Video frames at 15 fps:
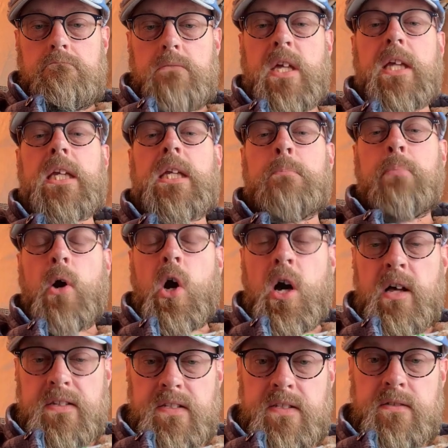They keep
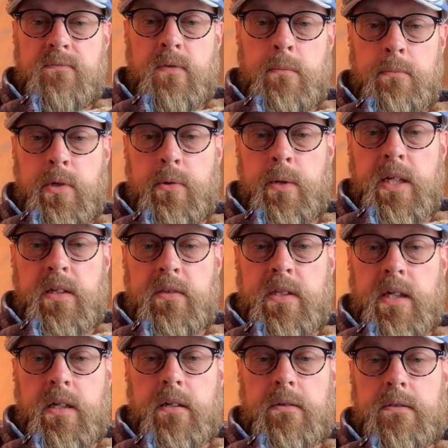us from doing
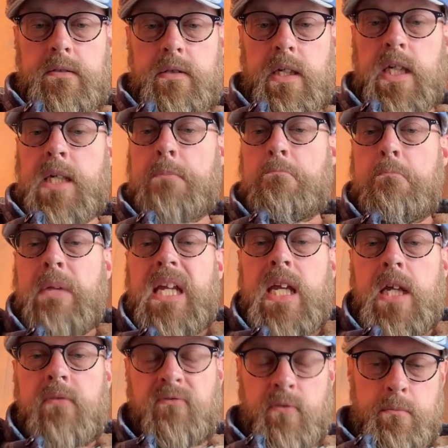things. They keep
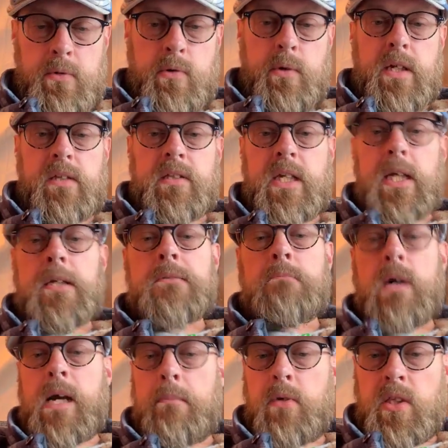me from doing things,
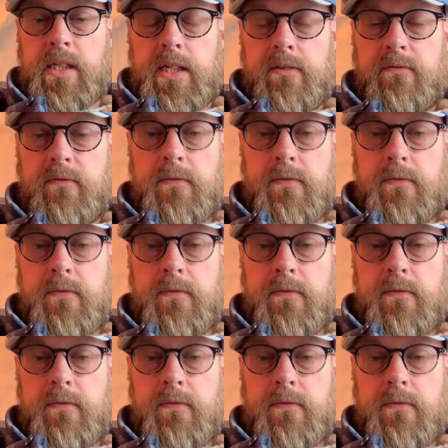my belief.